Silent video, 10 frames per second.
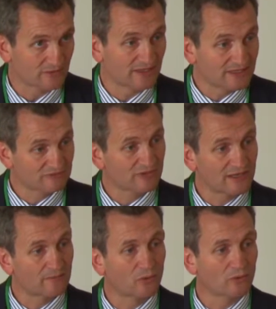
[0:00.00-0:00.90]
So it is
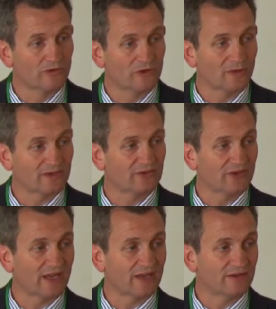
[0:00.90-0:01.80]
really important to
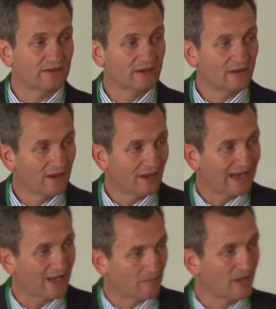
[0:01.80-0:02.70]
understand
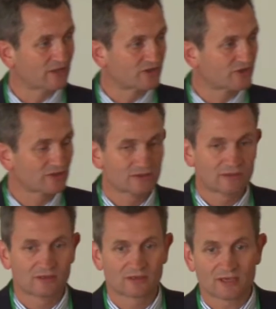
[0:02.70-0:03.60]
how much
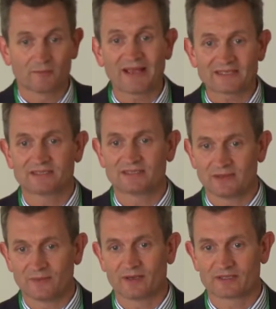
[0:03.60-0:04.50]

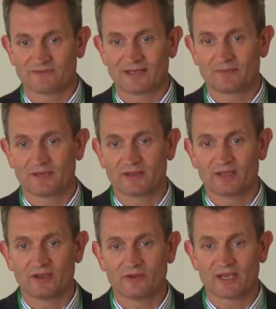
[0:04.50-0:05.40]
capacity we are developing in
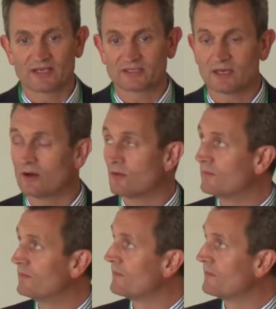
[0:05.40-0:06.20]
the UK as a whole.